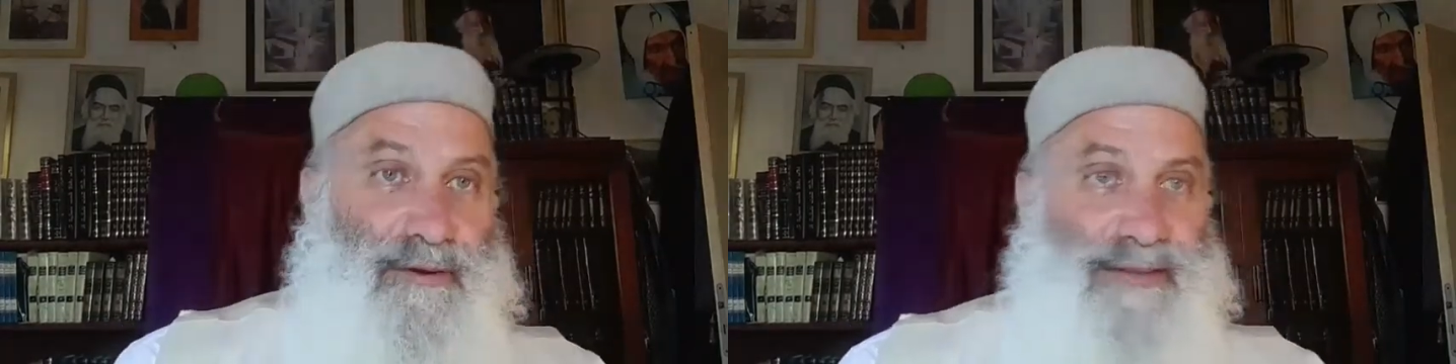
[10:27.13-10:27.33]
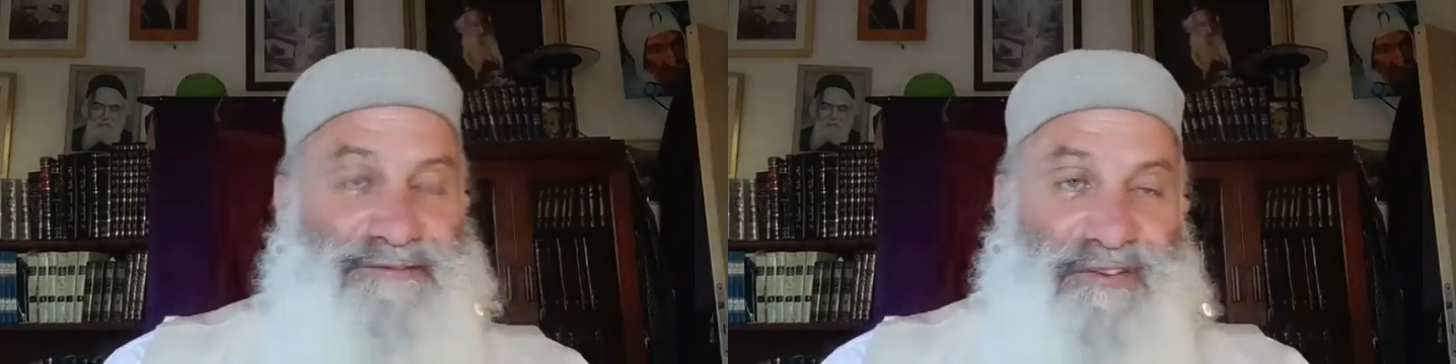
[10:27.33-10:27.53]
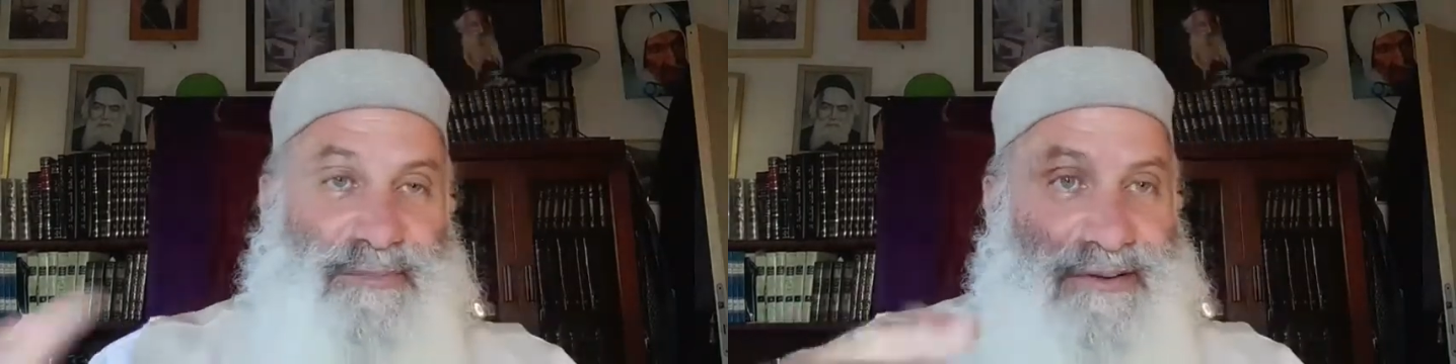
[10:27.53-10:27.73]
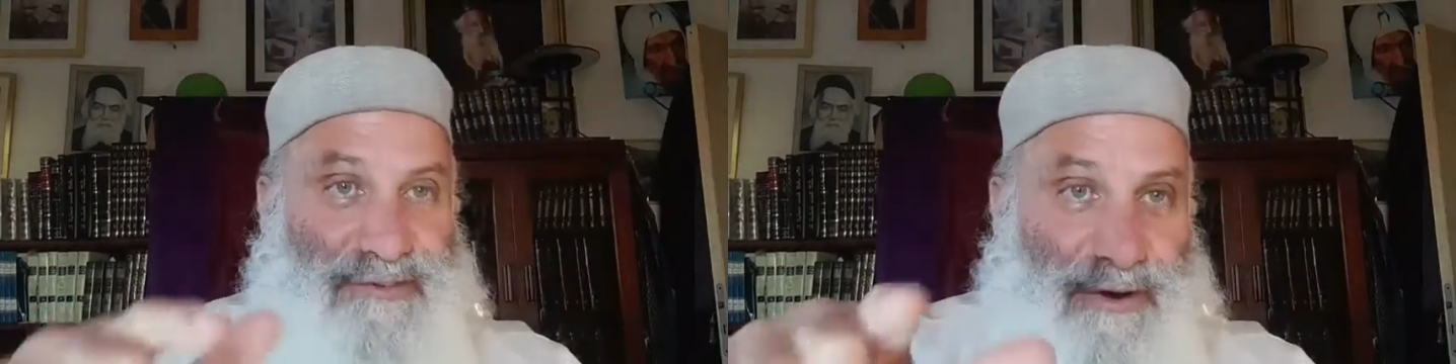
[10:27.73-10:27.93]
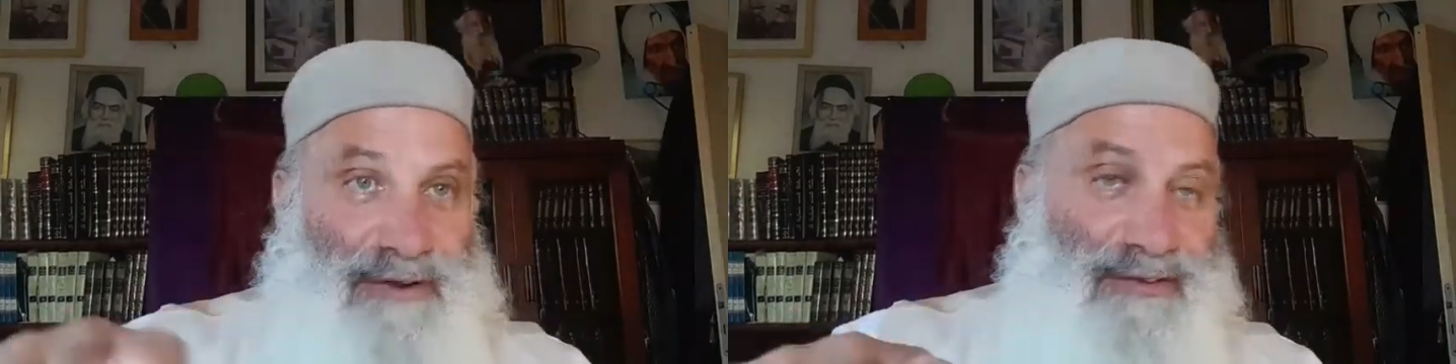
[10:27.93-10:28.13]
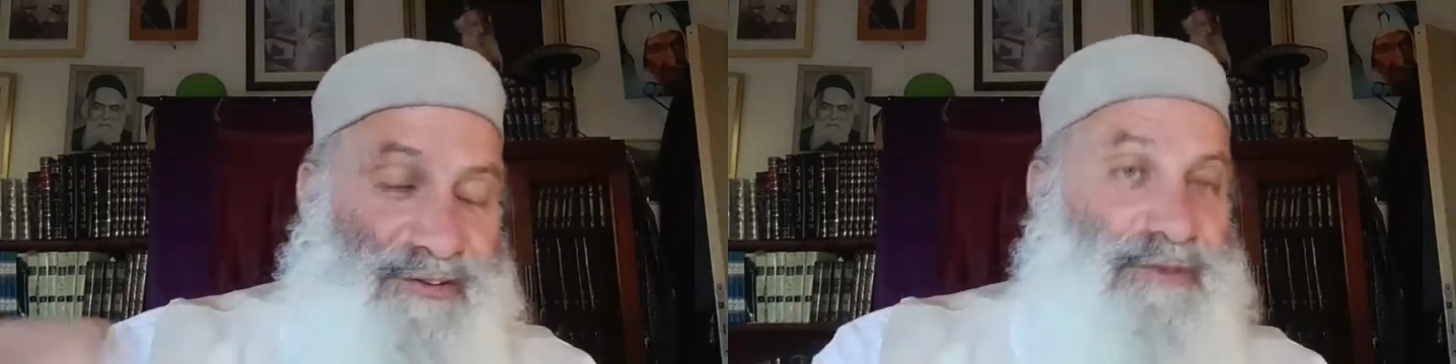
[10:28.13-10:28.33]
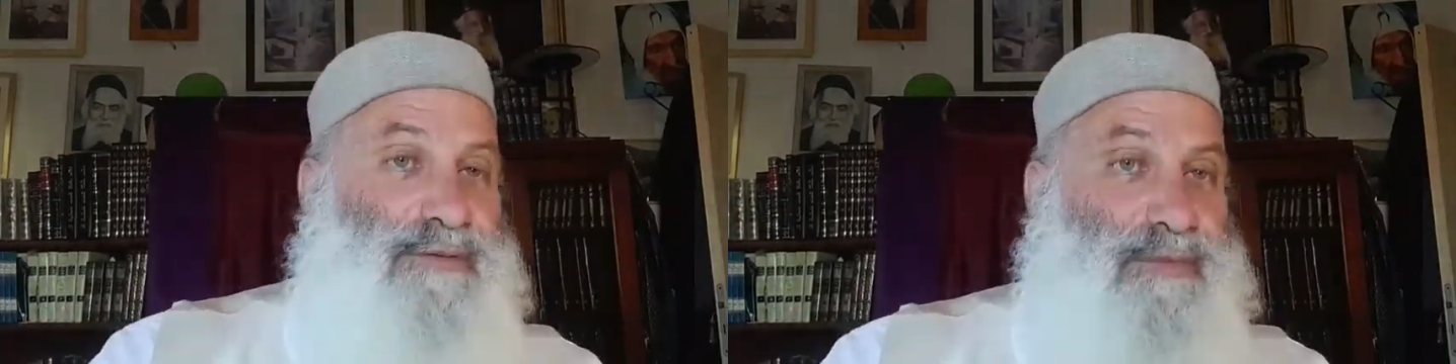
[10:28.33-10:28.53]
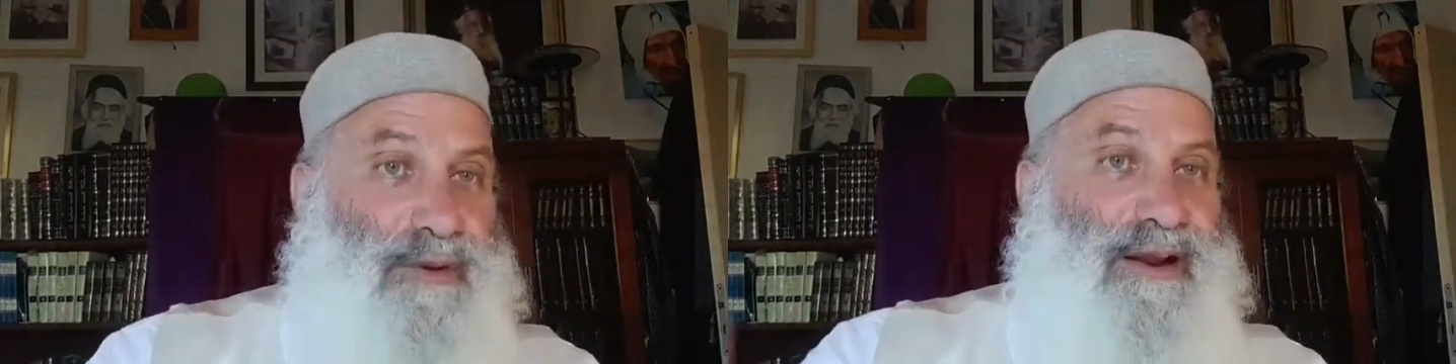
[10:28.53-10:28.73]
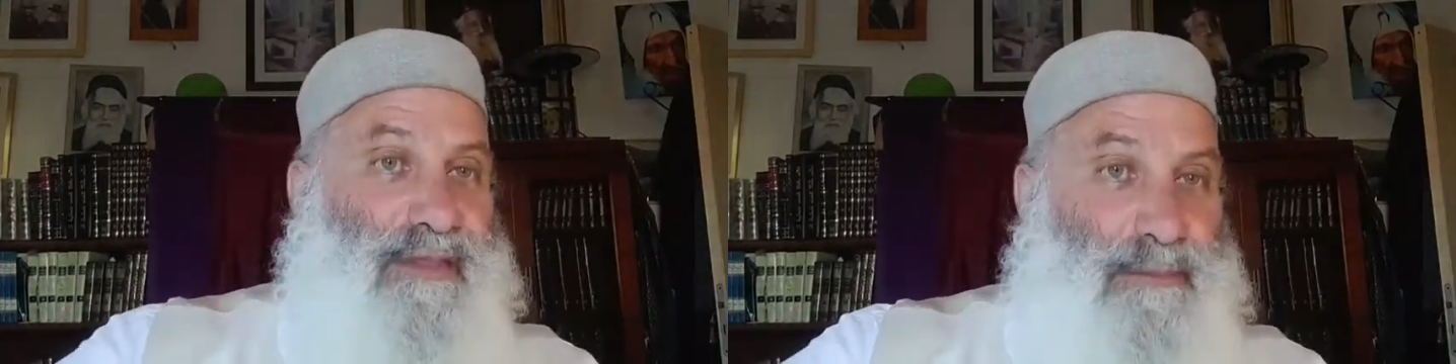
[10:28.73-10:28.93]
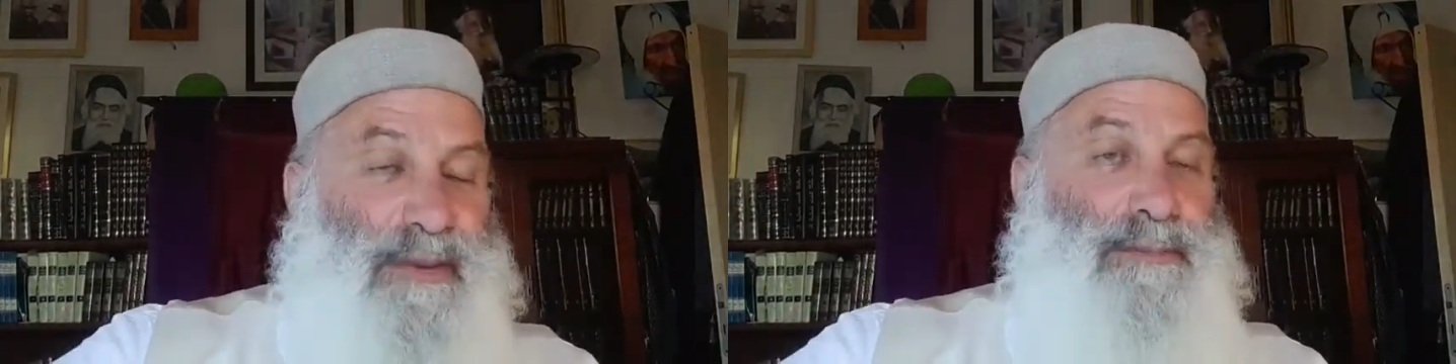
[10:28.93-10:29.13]
Well, that just means you're concerned with what
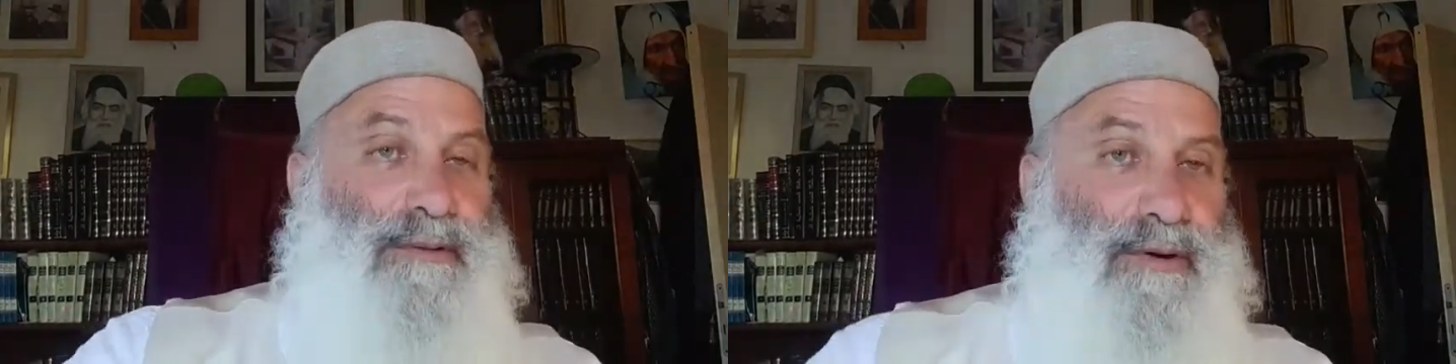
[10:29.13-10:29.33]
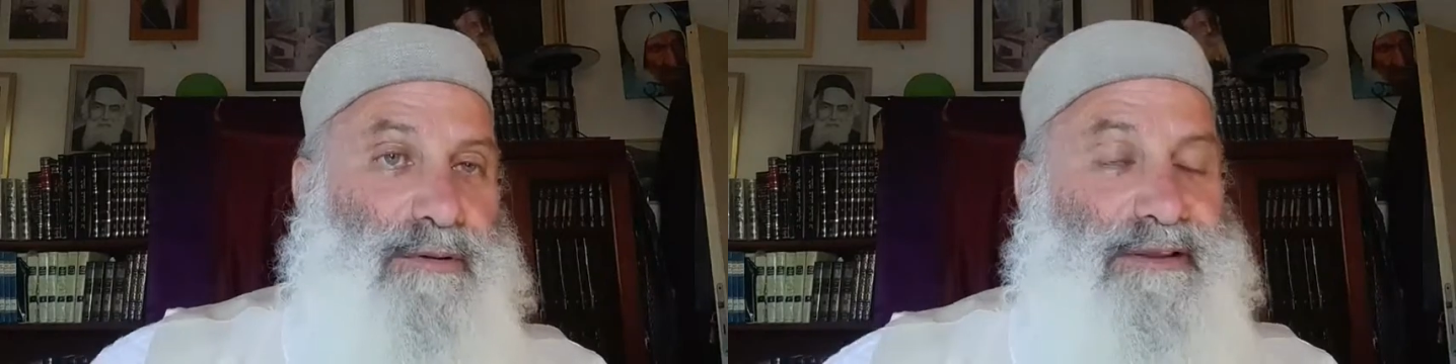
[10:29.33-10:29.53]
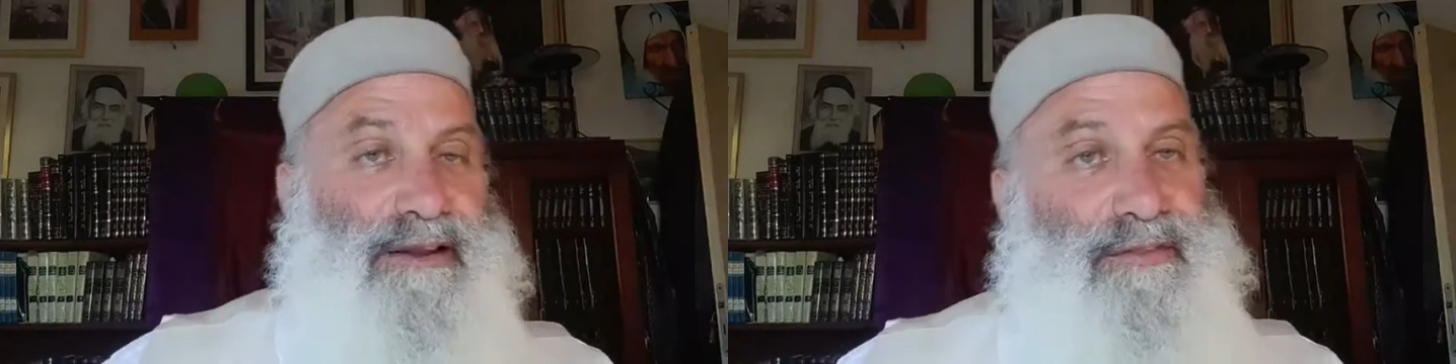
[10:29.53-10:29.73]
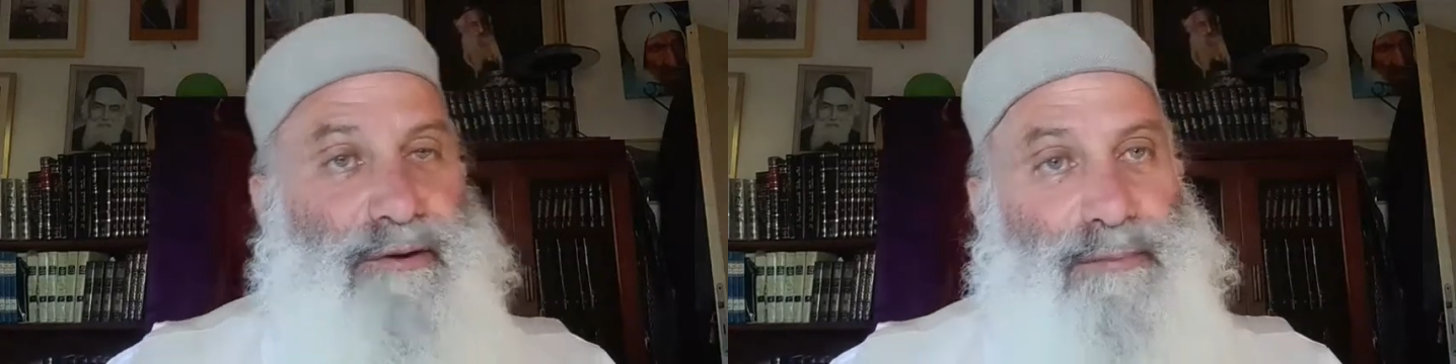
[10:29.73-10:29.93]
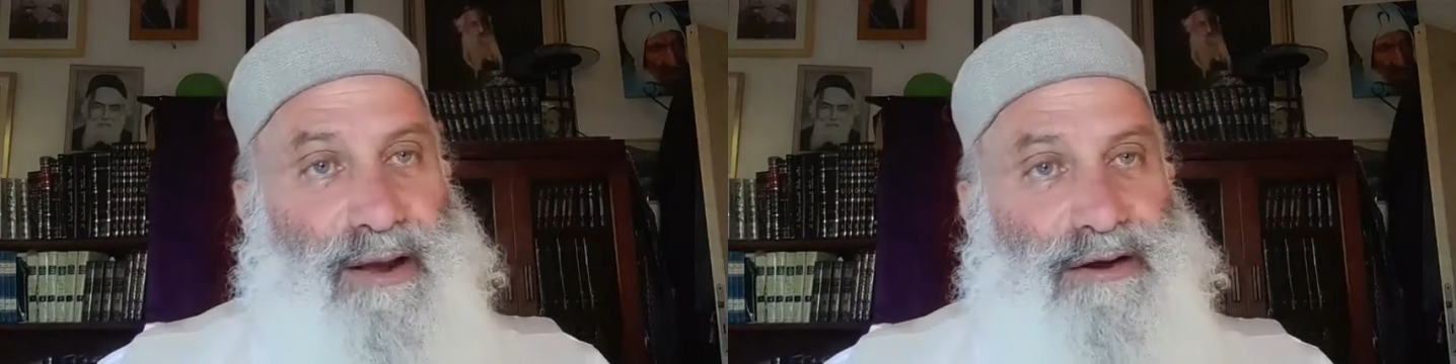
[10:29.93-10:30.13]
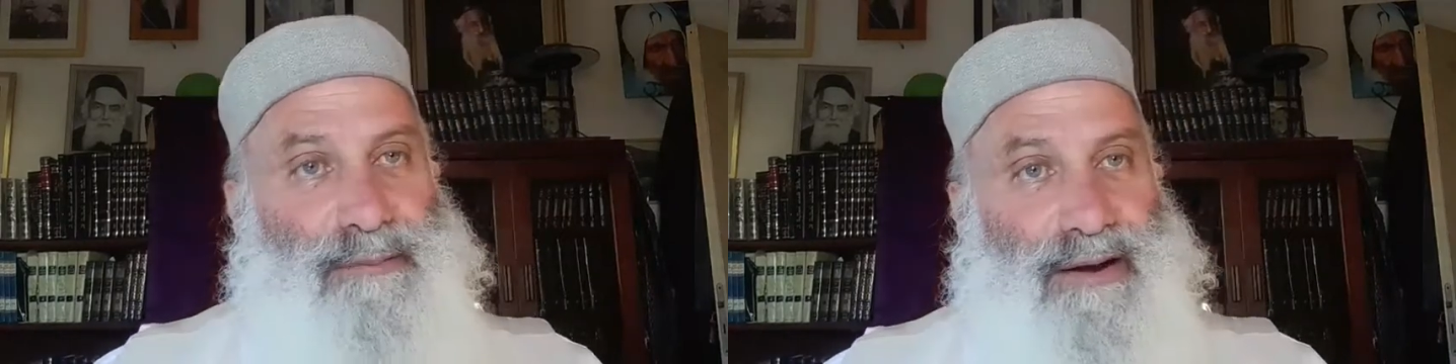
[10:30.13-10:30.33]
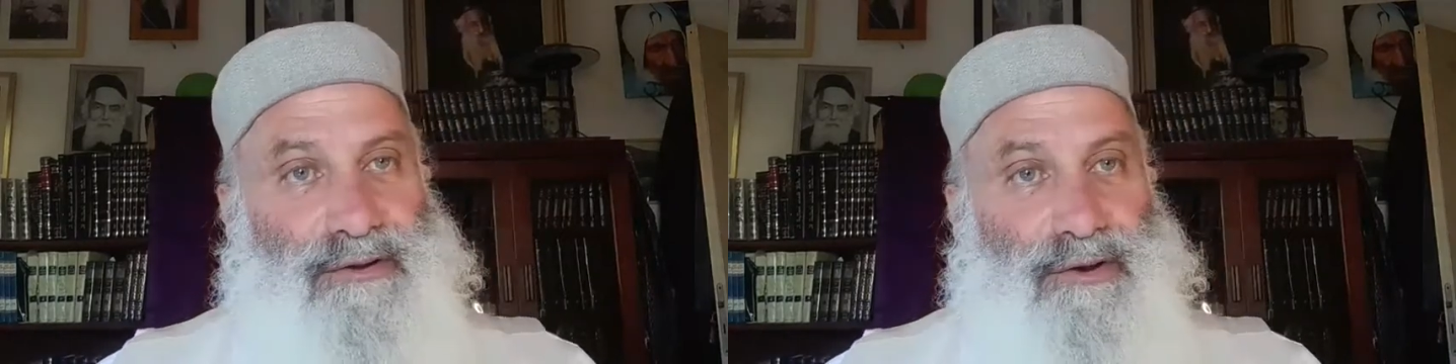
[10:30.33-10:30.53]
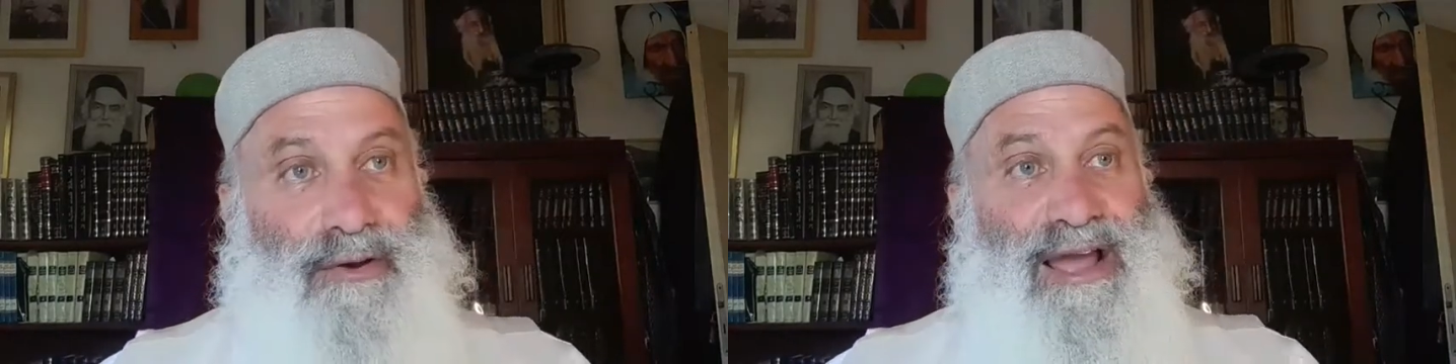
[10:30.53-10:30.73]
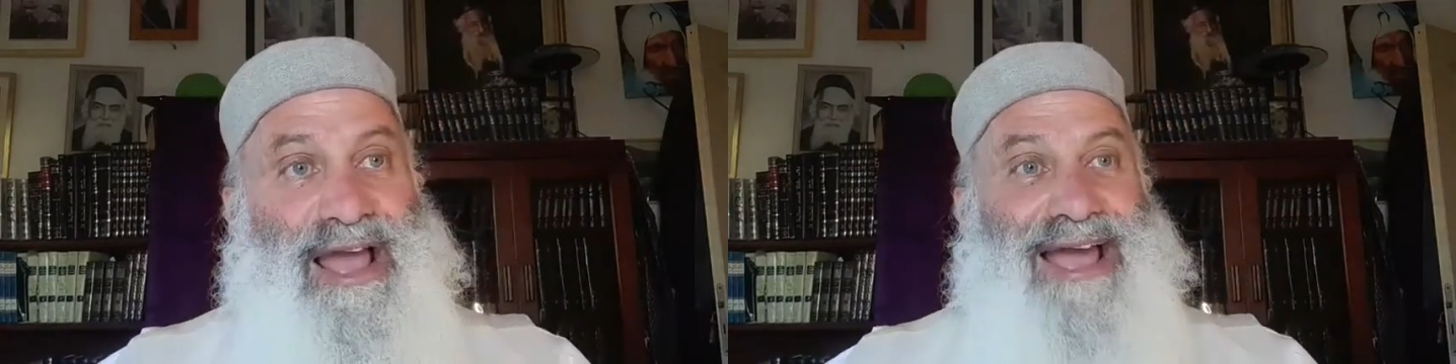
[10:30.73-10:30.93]
other people are holding in their mind about you,